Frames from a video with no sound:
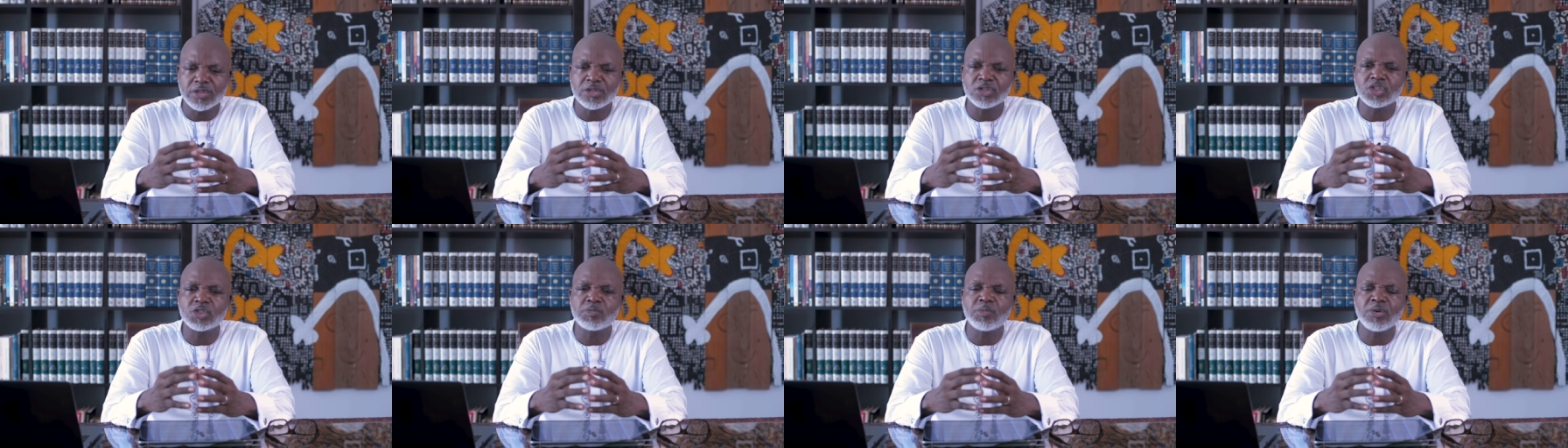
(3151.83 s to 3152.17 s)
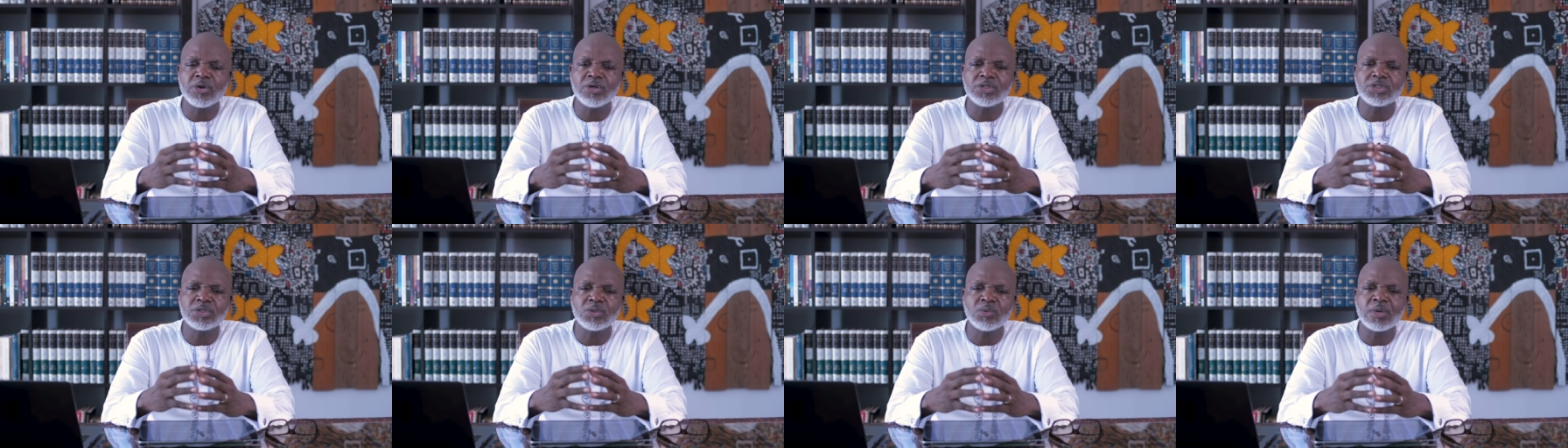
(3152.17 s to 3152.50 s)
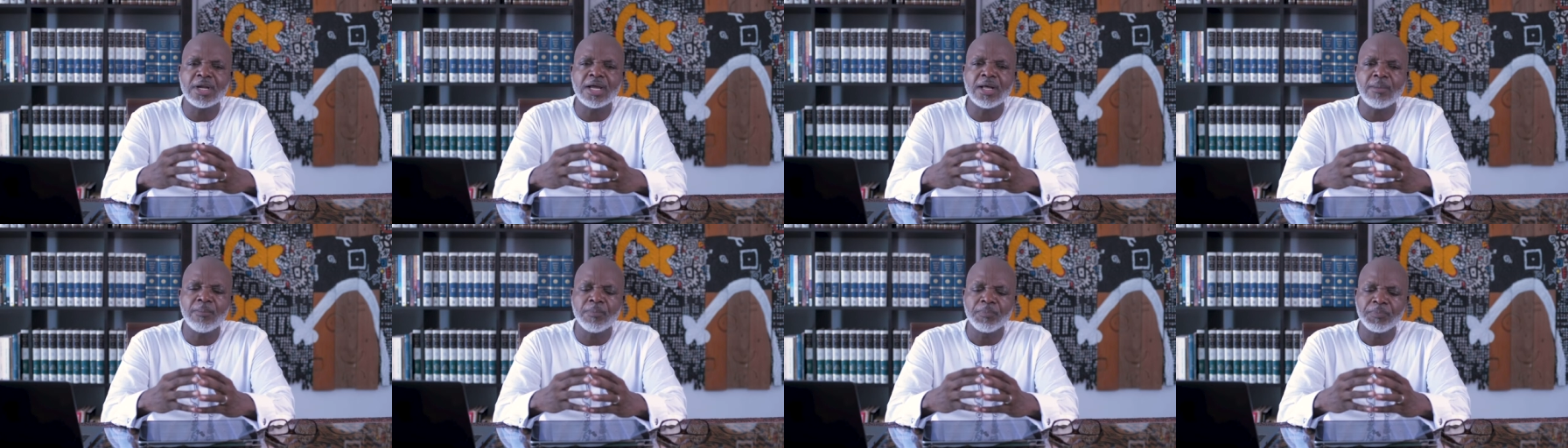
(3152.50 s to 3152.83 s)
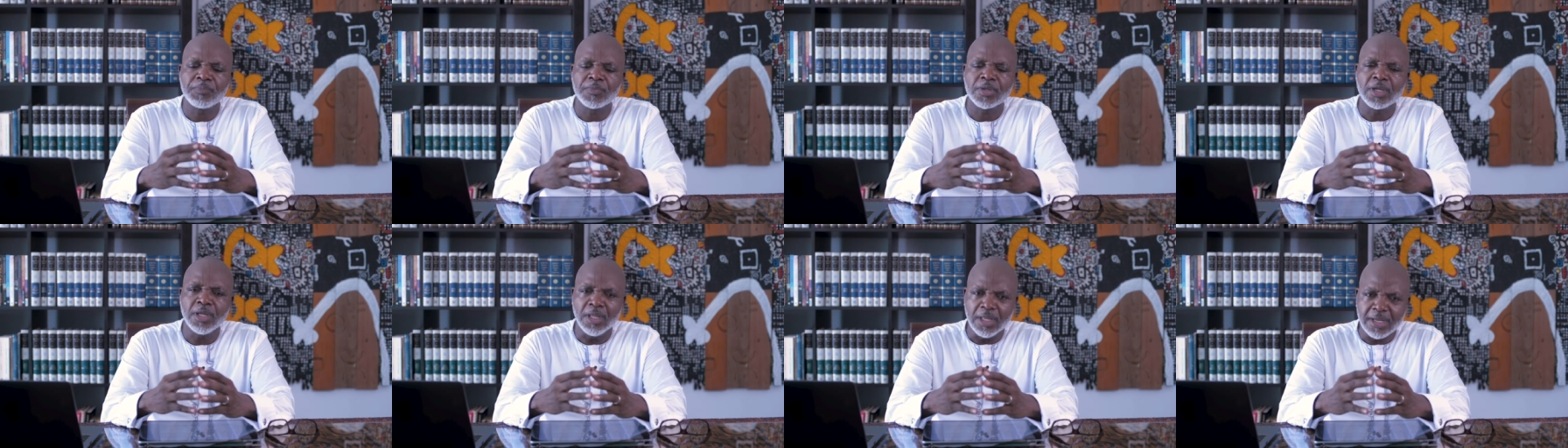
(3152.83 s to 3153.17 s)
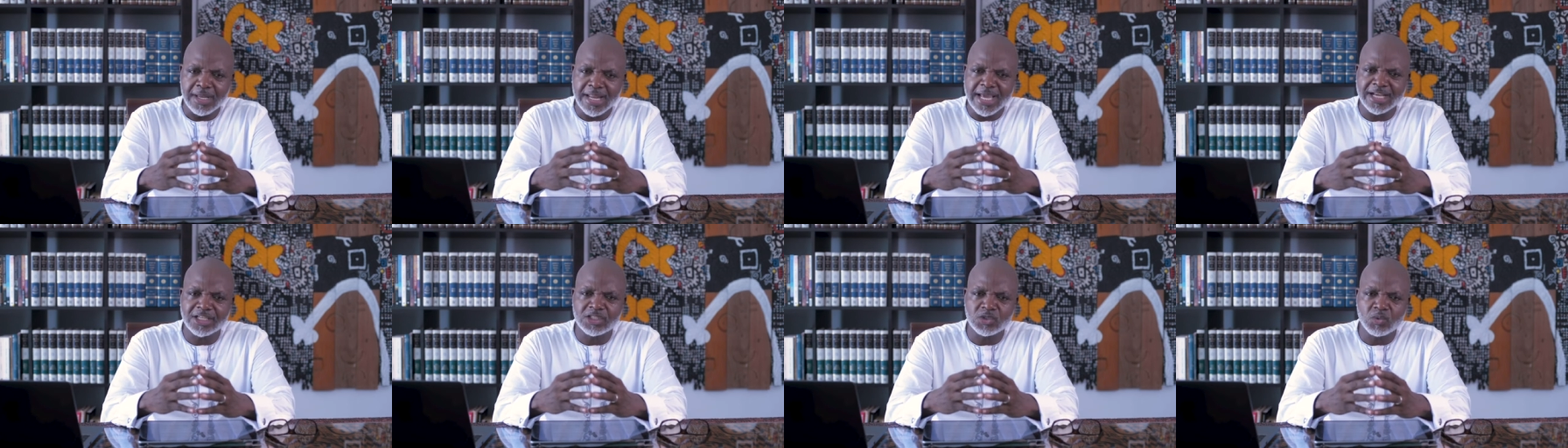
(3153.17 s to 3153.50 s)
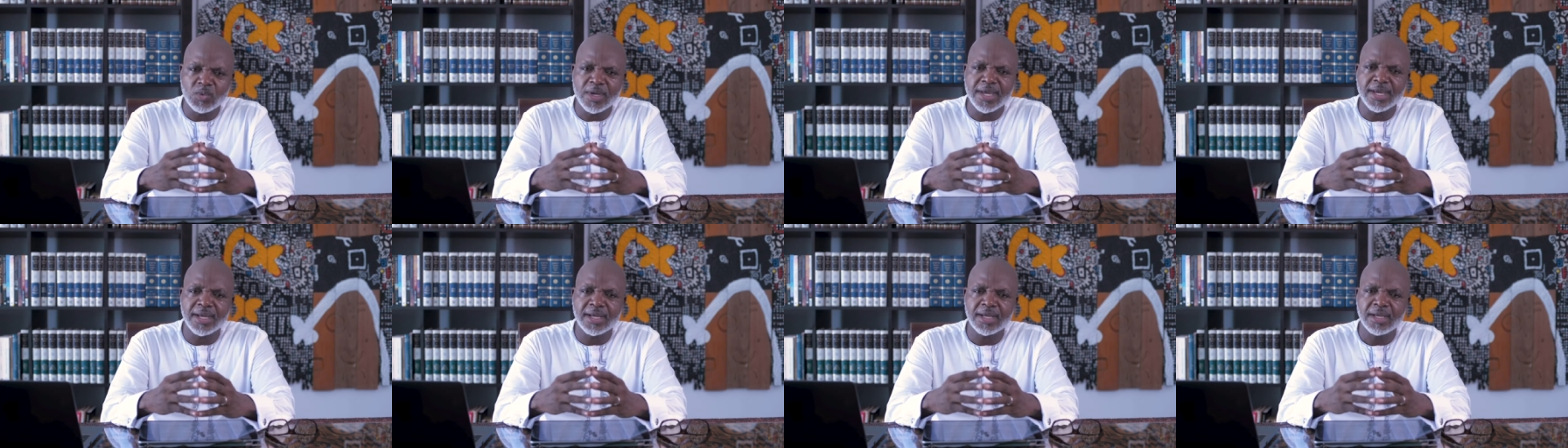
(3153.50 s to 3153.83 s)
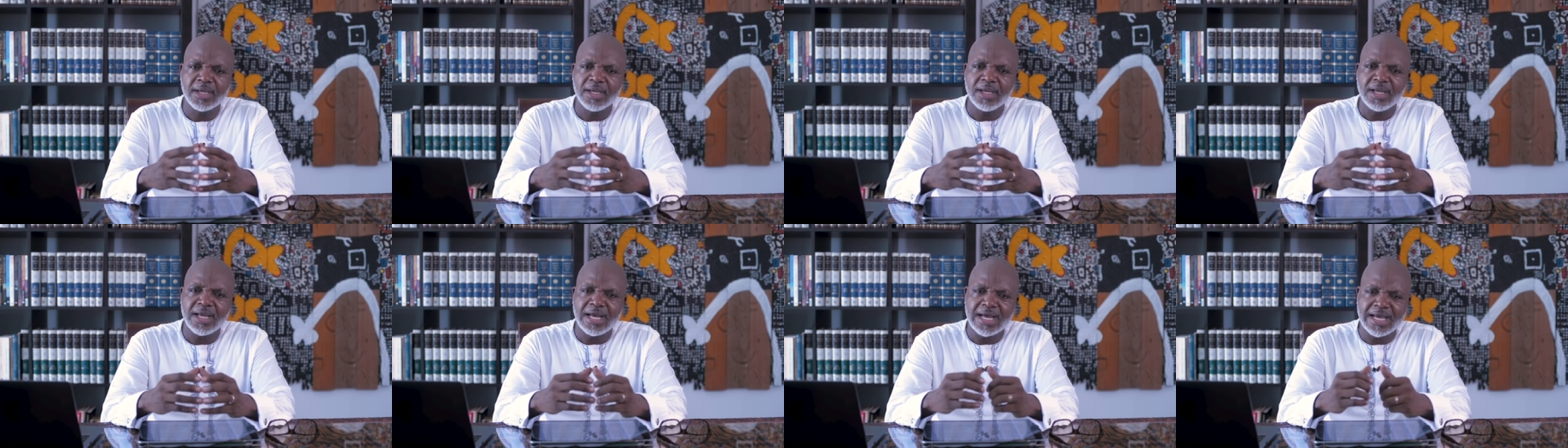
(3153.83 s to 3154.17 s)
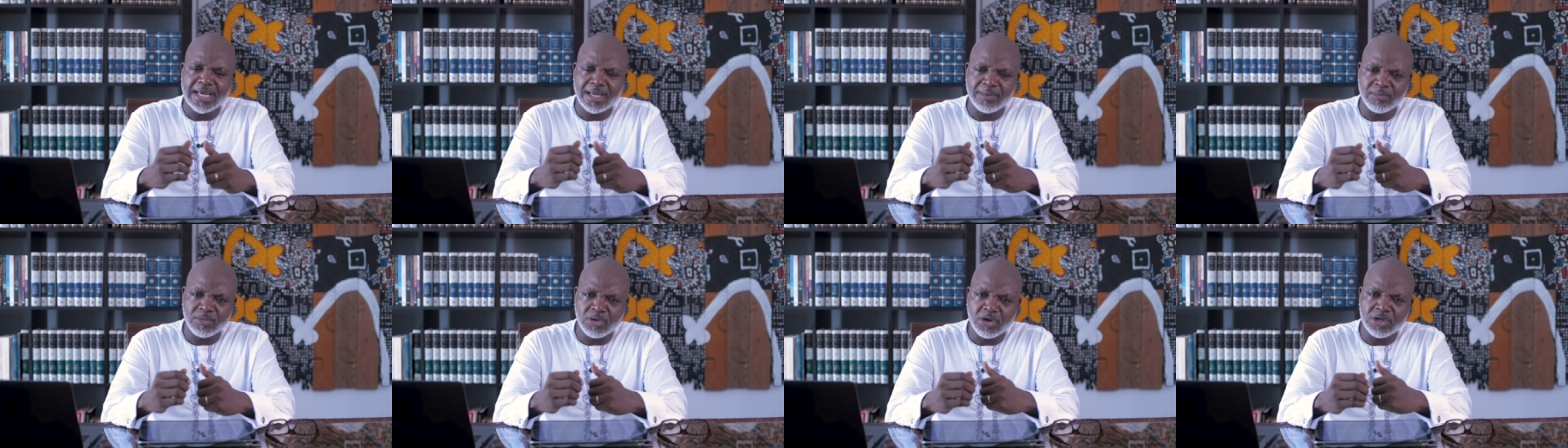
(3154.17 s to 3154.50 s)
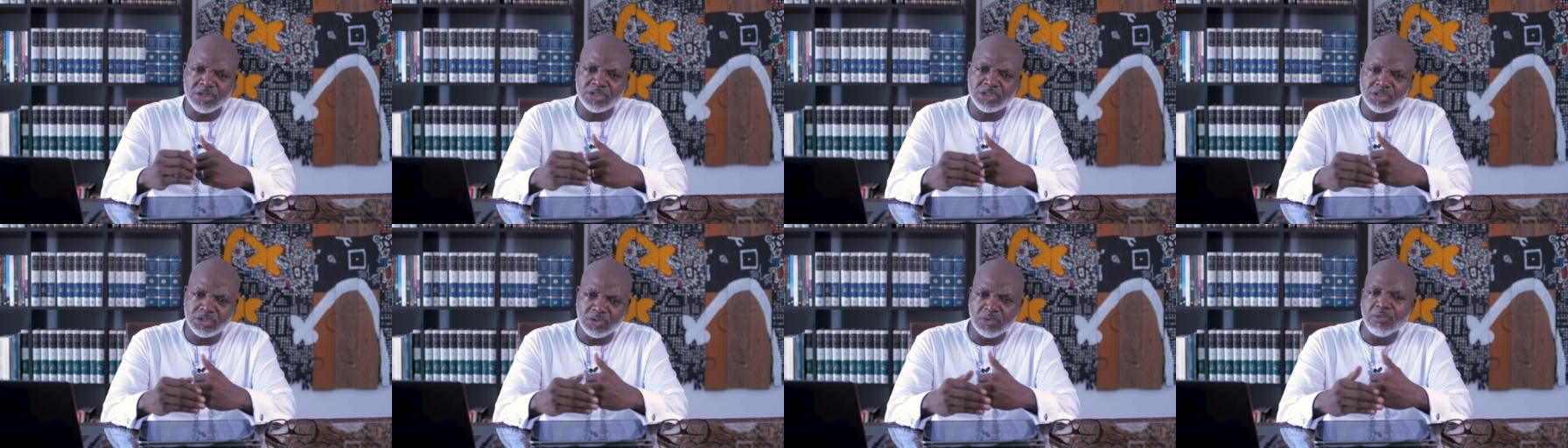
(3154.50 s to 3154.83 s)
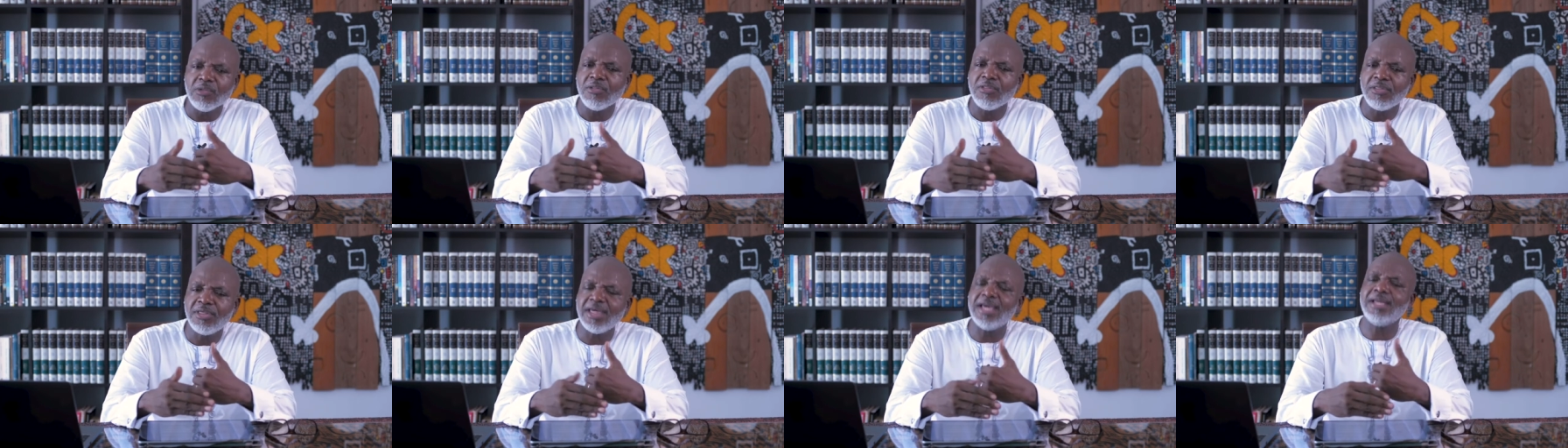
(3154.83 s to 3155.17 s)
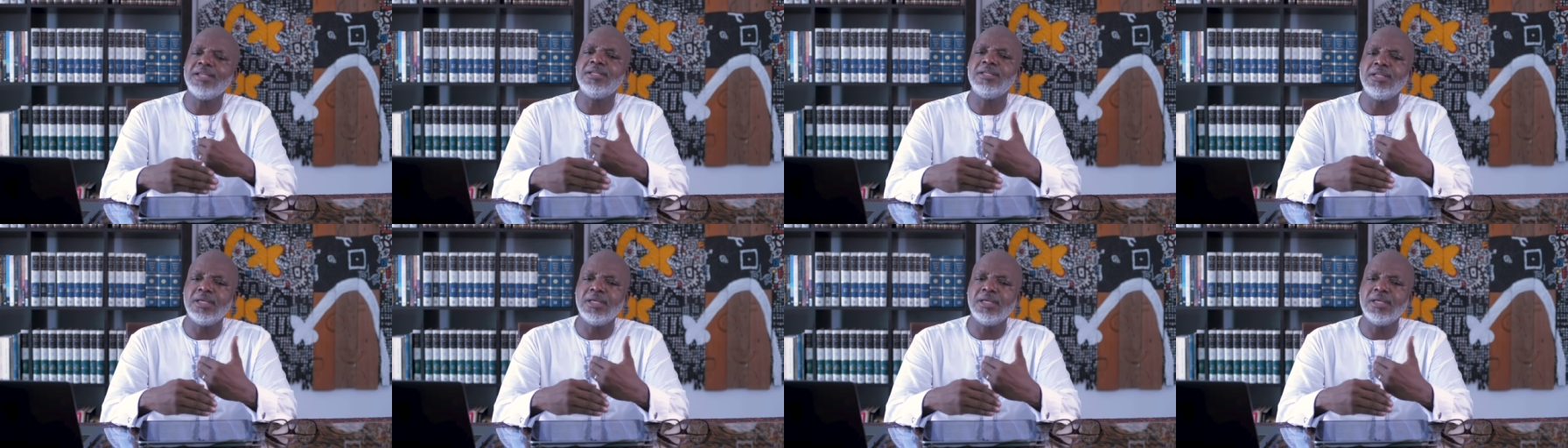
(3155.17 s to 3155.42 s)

the spiritual realm. Next week, I am going to then